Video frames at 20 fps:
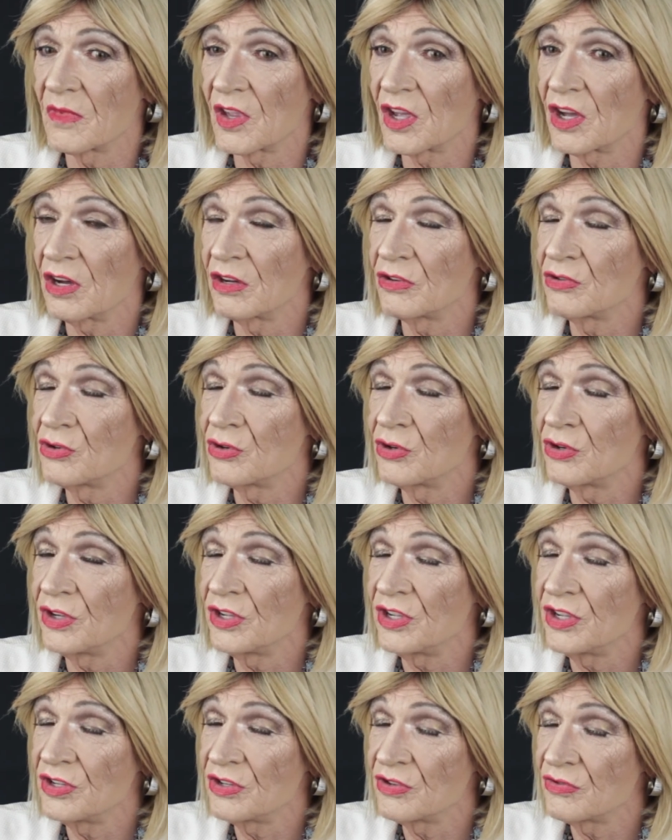
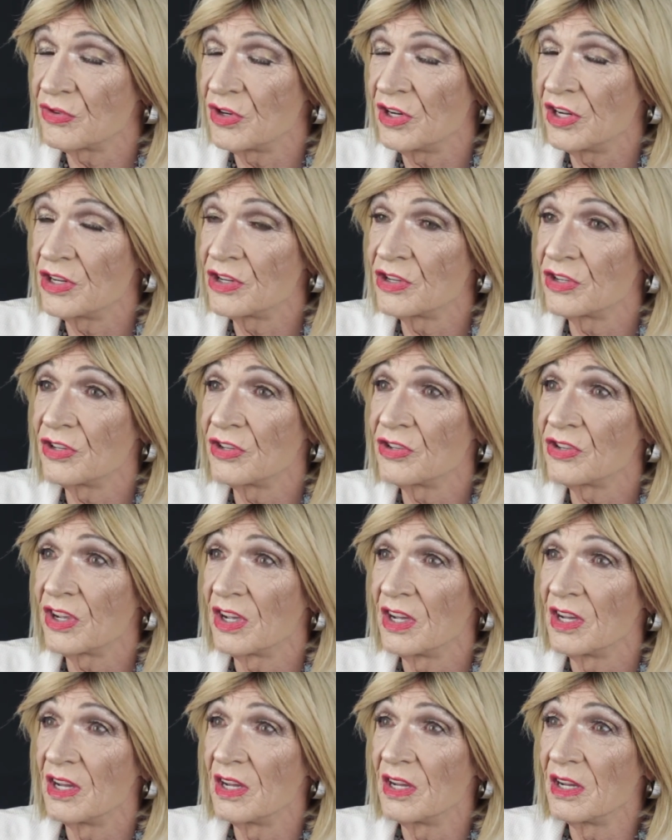countries, religions,
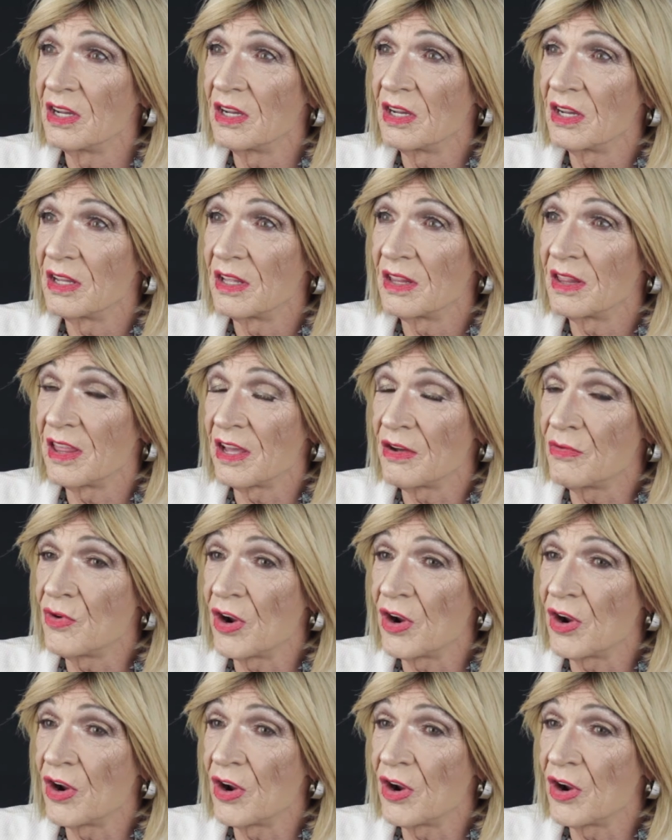they